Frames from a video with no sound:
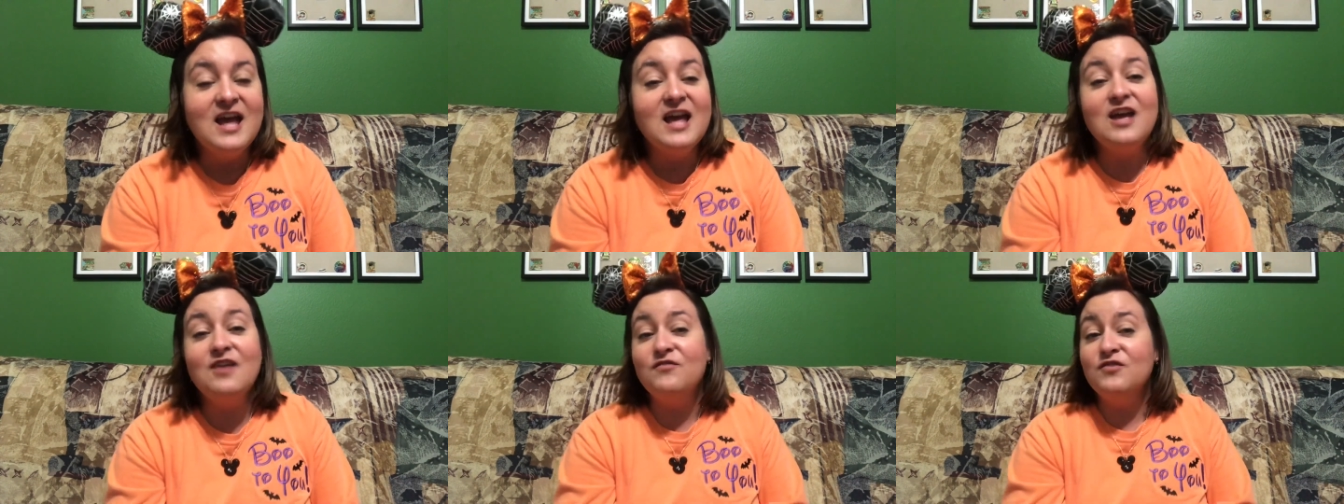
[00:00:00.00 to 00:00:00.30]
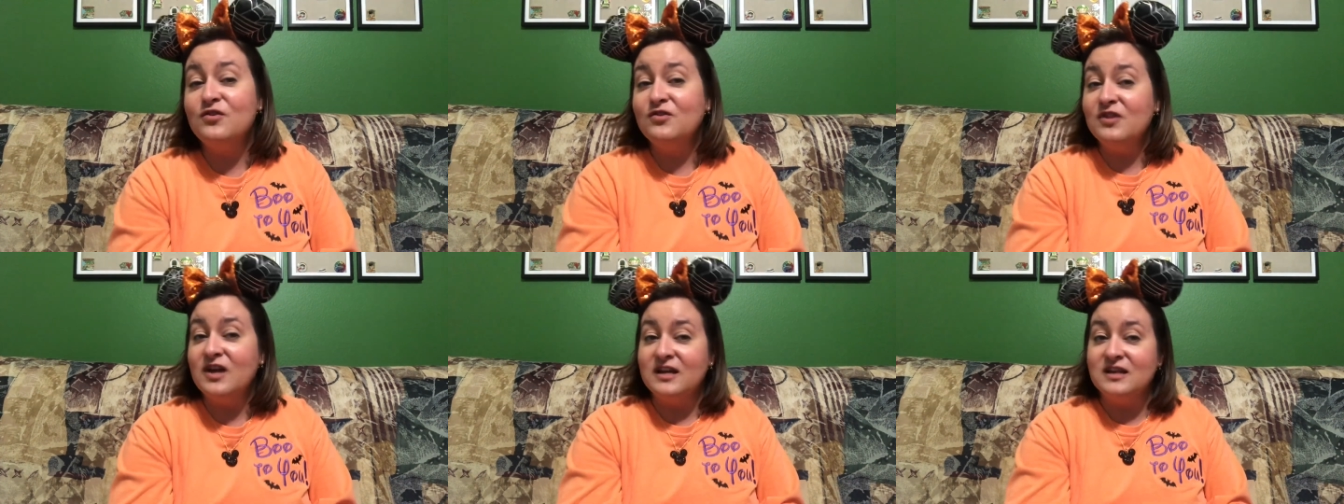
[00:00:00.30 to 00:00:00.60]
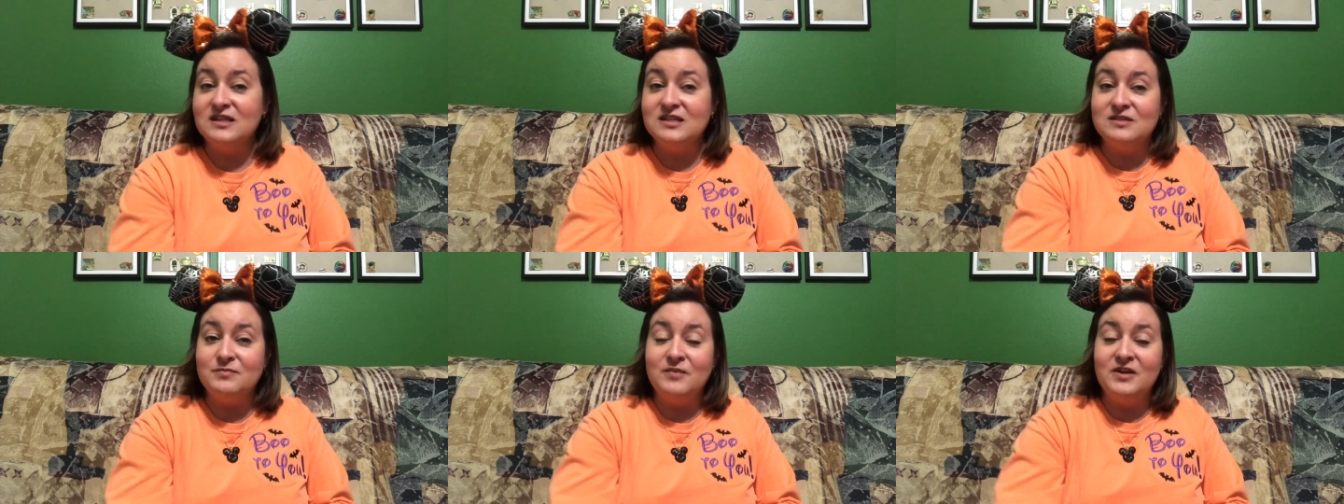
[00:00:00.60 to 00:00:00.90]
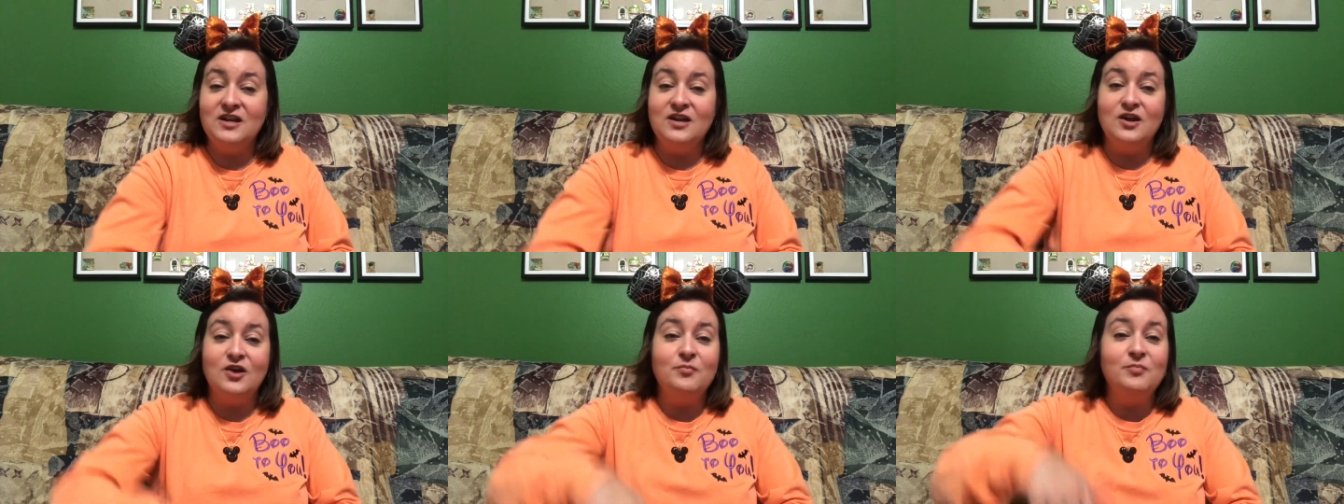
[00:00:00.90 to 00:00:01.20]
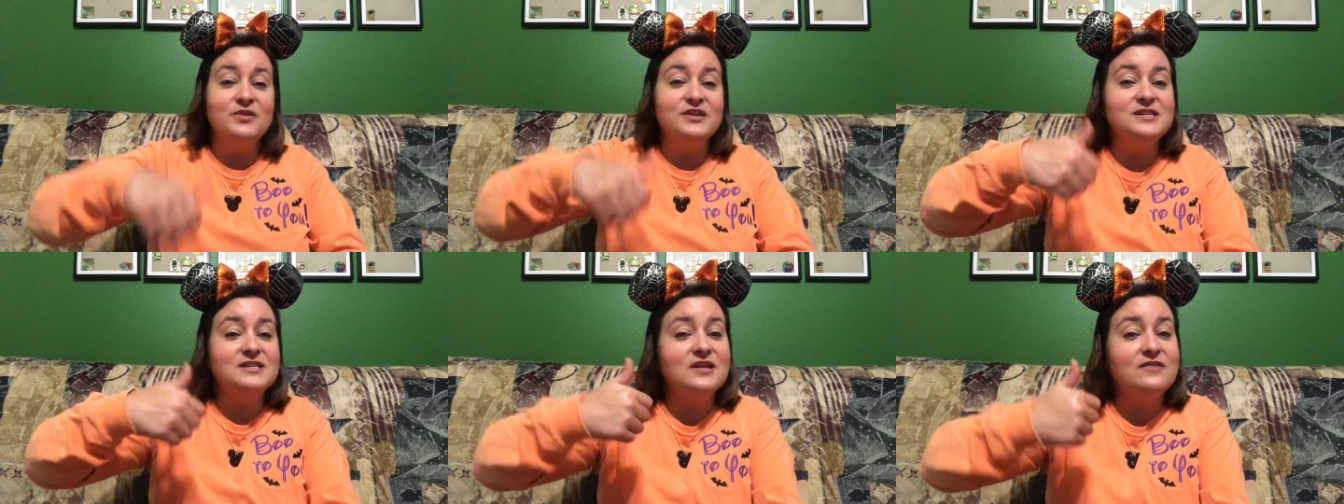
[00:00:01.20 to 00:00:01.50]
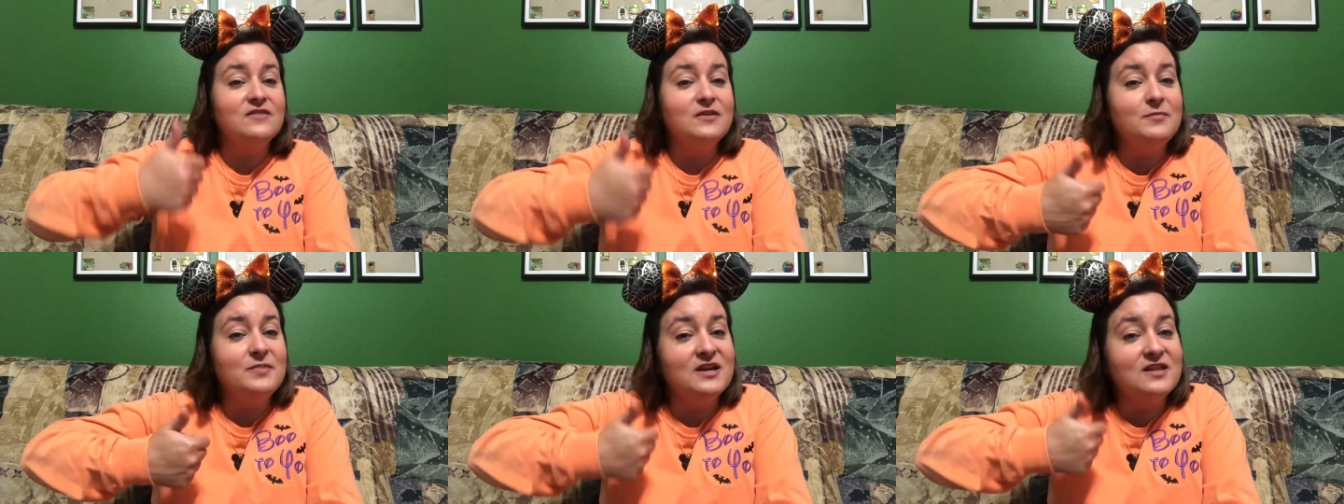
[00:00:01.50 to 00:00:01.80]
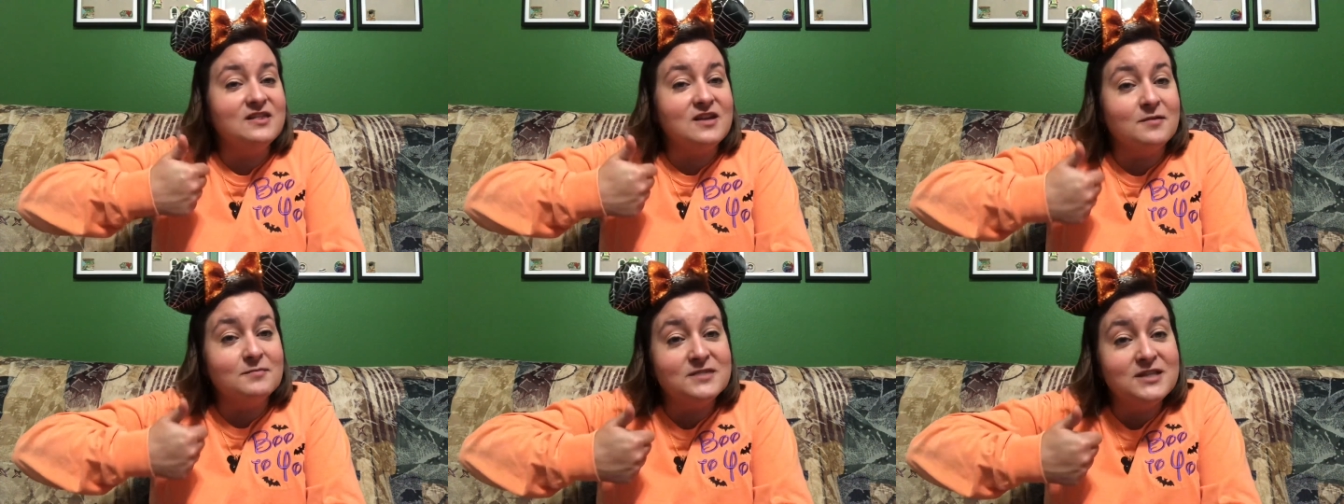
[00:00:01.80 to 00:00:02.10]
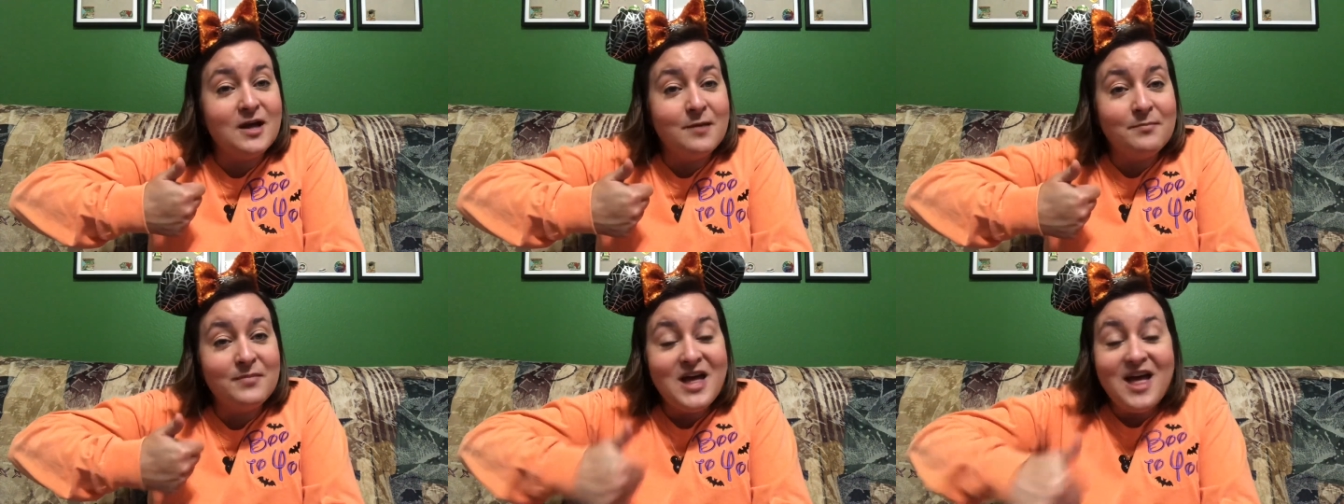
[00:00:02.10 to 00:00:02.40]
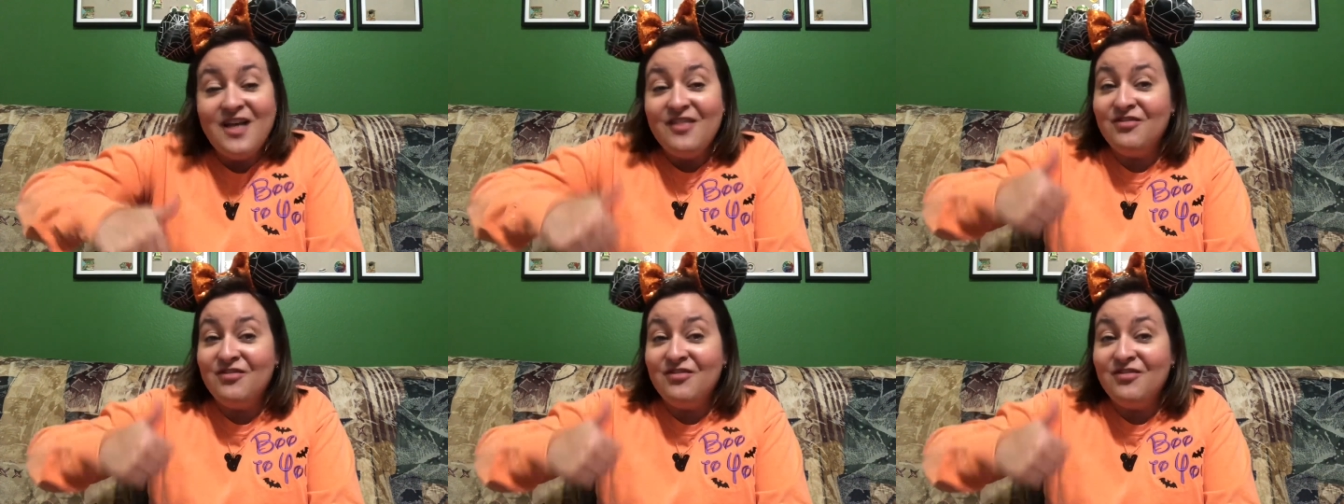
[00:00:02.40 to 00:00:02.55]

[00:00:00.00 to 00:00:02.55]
If you like this video, please give it a big thumbs up.